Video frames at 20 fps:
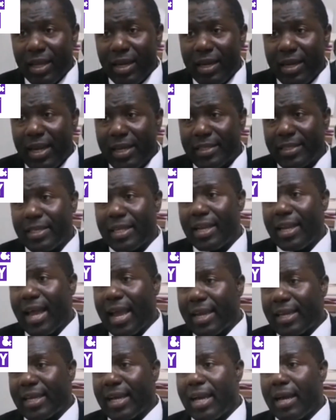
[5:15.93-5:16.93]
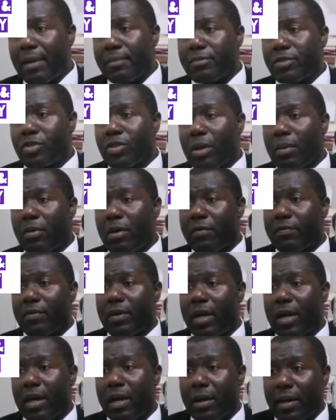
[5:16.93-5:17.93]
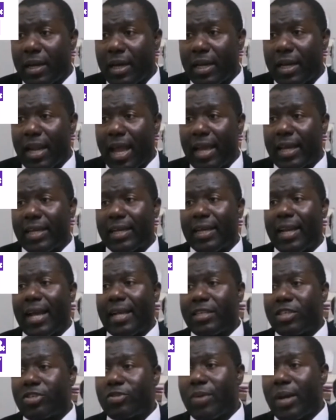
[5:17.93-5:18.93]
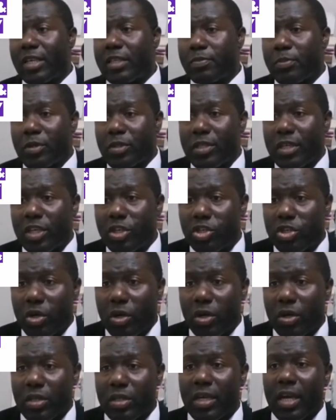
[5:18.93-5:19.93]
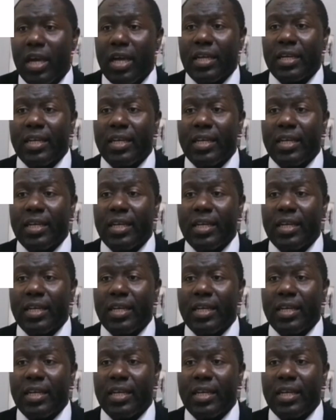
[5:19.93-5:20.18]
let's say some of like land transportation,